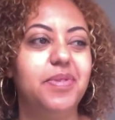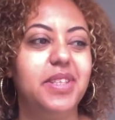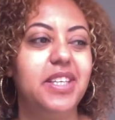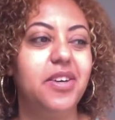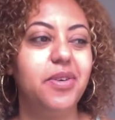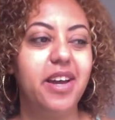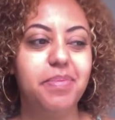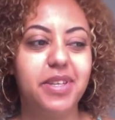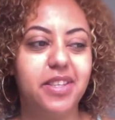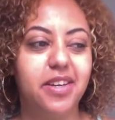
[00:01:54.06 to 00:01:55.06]

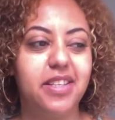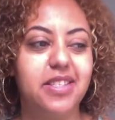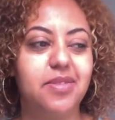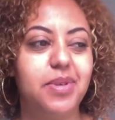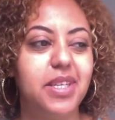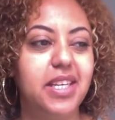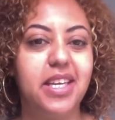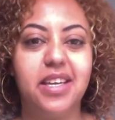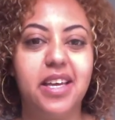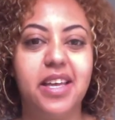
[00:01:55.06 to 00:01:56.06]
happy thoughts,
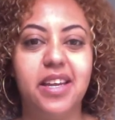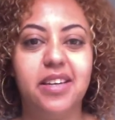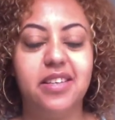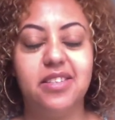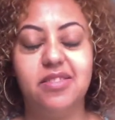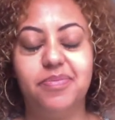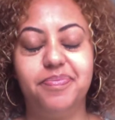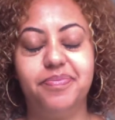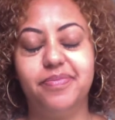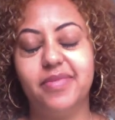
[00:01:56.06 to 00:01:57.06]
reading, and
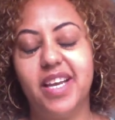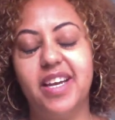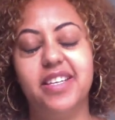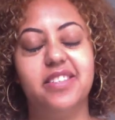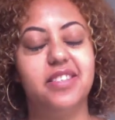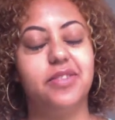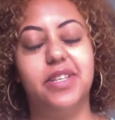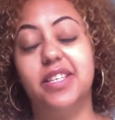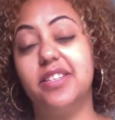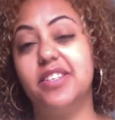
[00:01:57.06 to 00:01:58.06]
I just
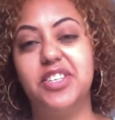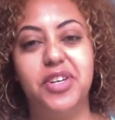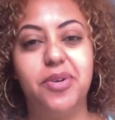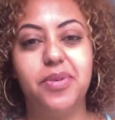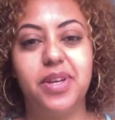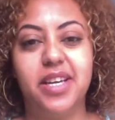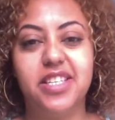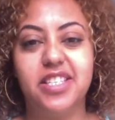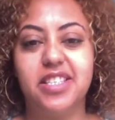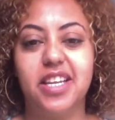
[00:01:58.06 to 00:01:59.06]
surrendered, and I
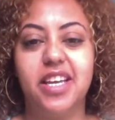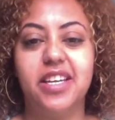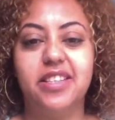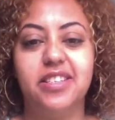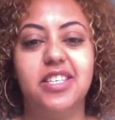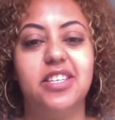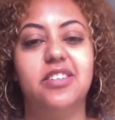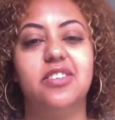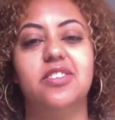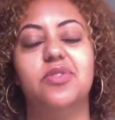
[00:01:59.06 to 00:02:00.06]
just let the
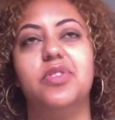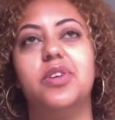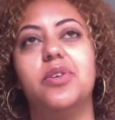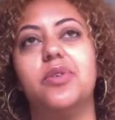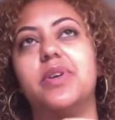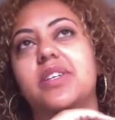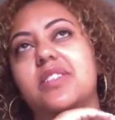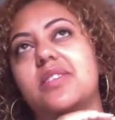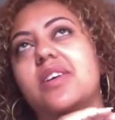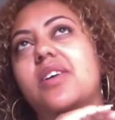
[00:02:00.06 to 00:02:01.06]
tears flow and just